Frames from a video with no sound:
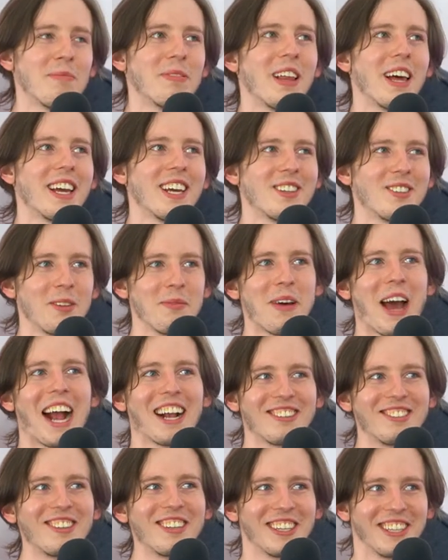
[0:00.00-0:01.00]
play a
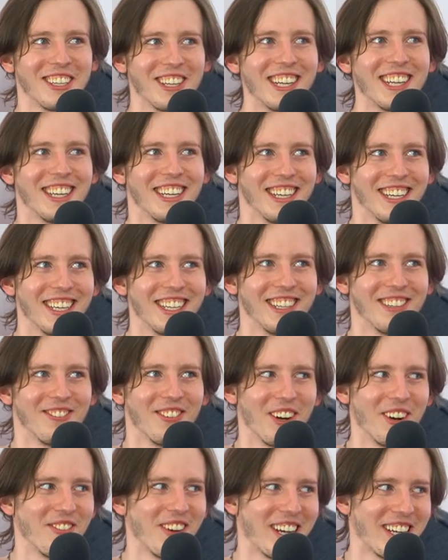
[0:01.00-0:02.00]
Tabaxi in, in
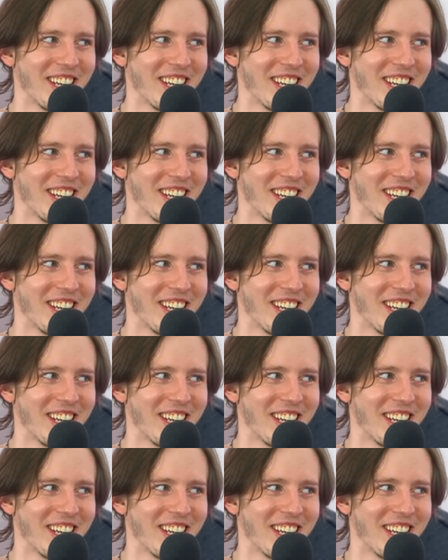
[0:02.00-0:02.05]
one of my